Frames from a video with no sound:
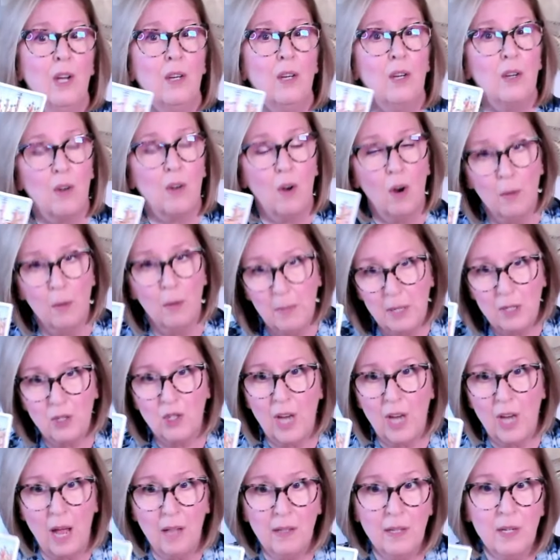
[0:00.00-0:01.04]
your karmic
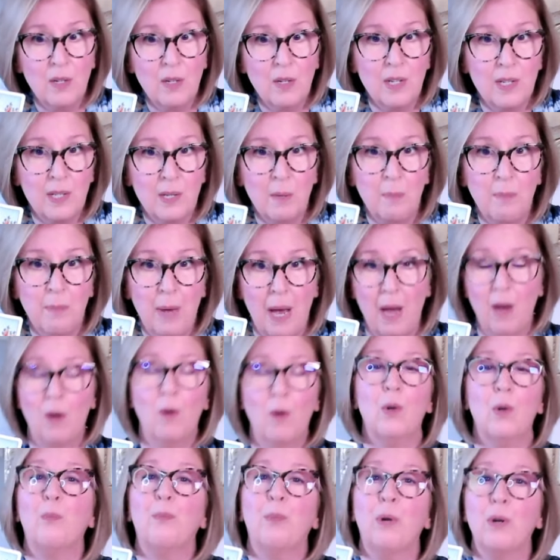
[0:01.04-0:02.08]
challenge is
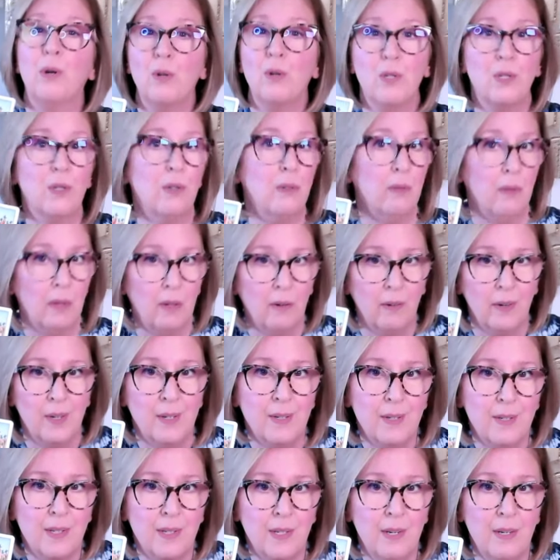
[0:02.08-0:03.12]
about
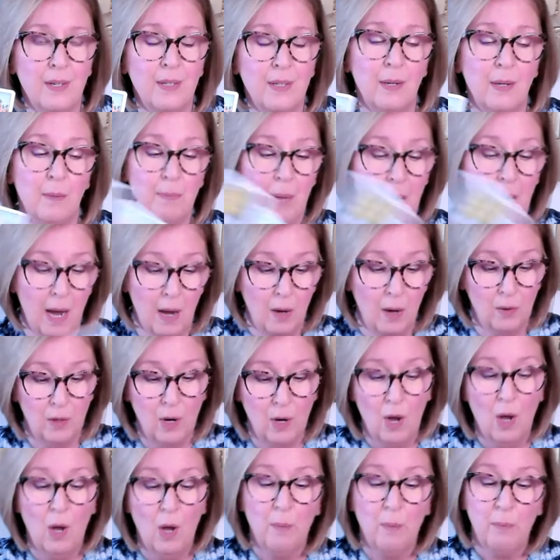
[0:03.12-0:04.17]
perseverance, is
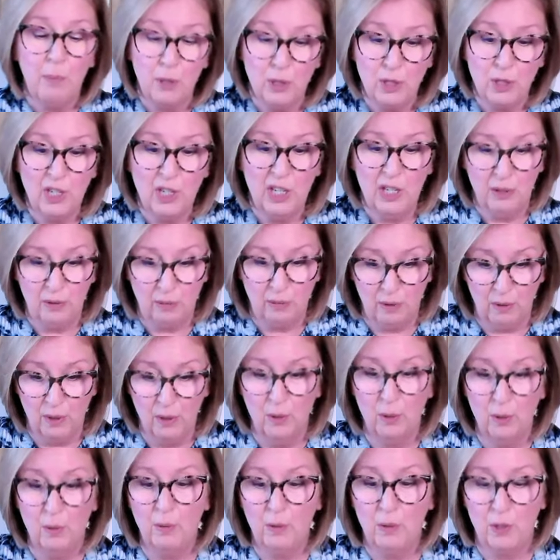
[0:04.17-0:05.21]
about pushing
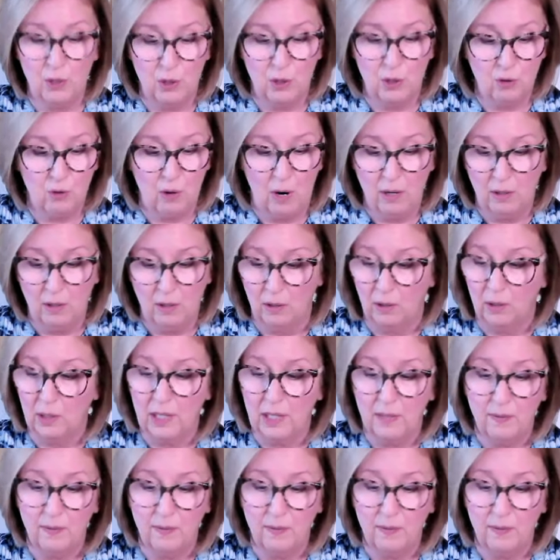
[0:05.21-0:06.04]
through the struggle.